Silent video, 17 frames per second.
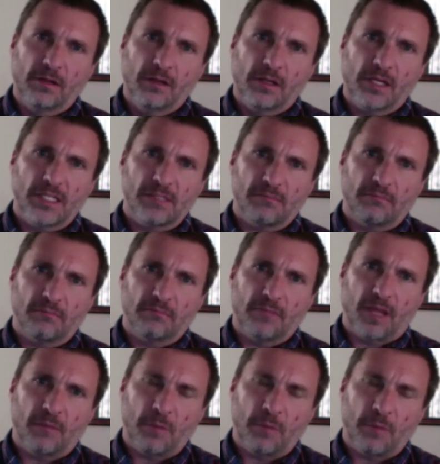Because
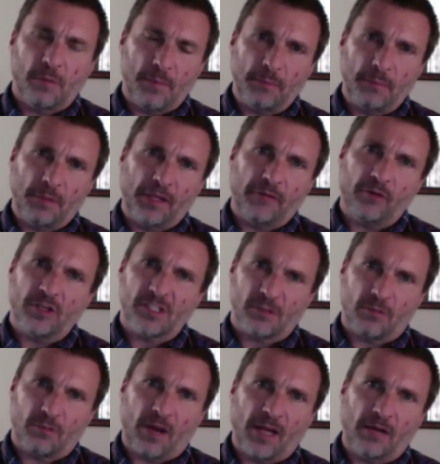I'm a big believer as a
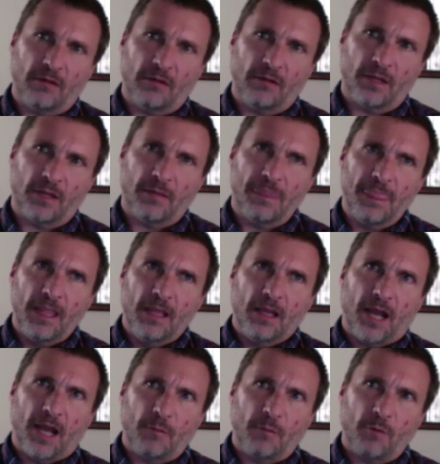writer that
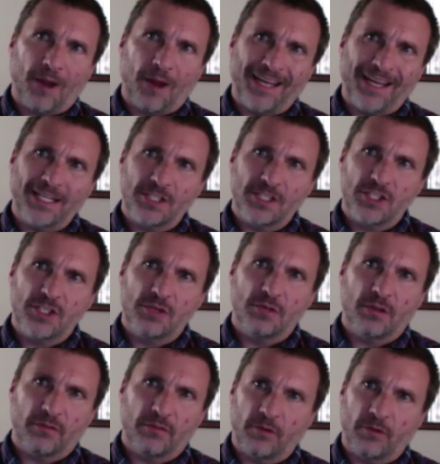I'm writing to
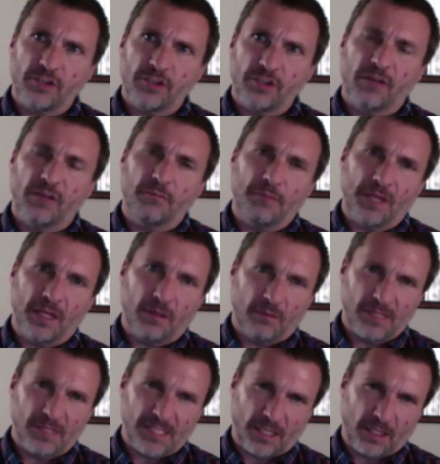the version of me that
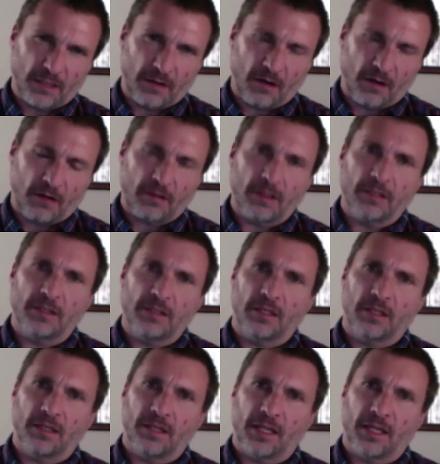was in the dark, that
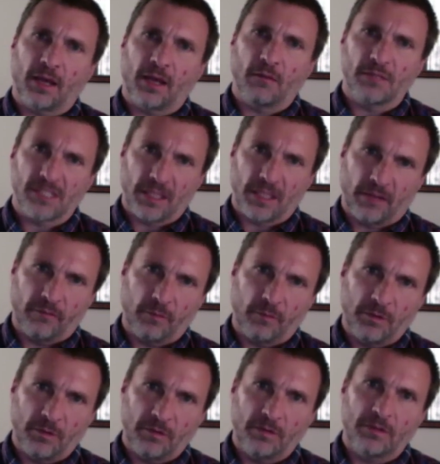didn't think I was
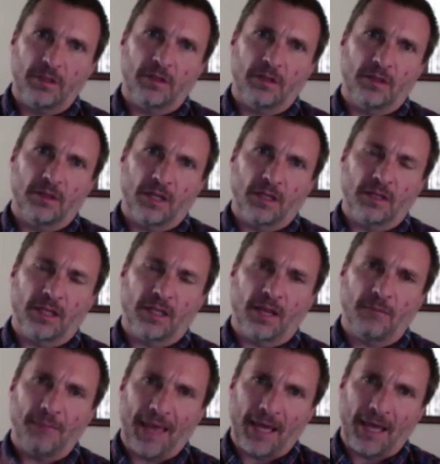lovable, didn't think that I
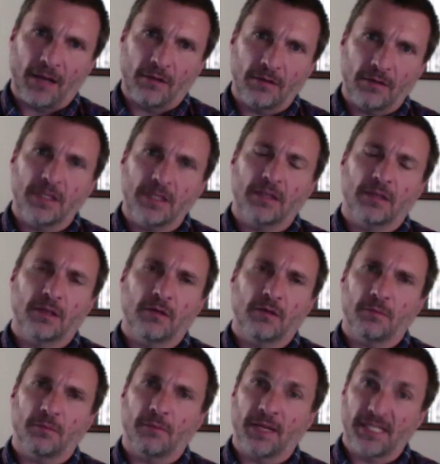mattered, didn't know
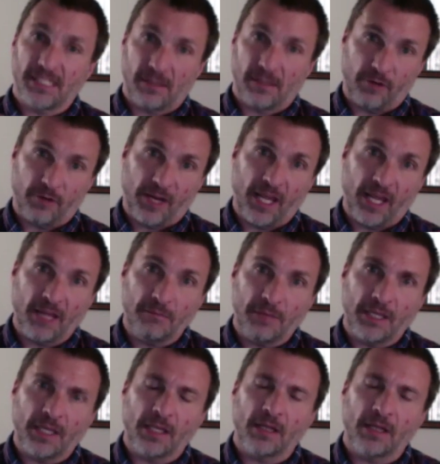that my suffering had
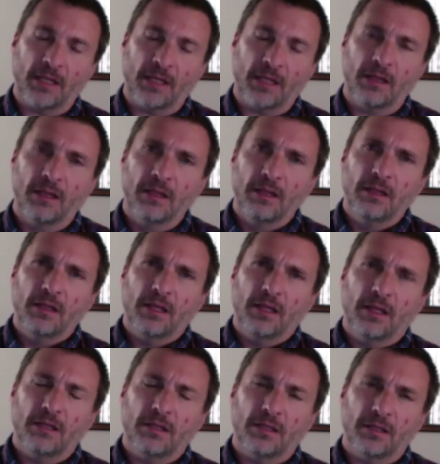meaning, and
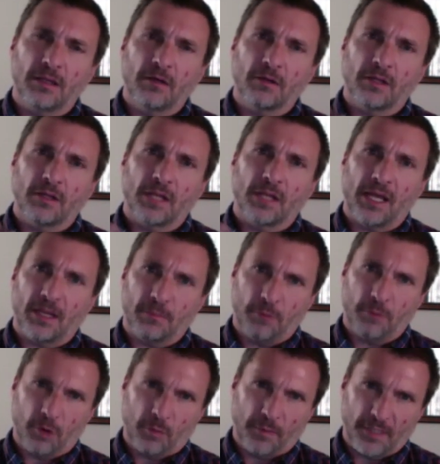didn't know that I had a
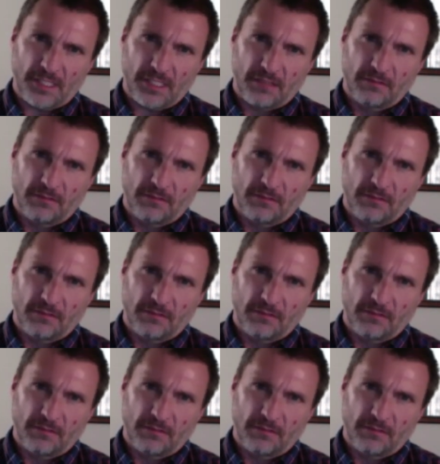purpose.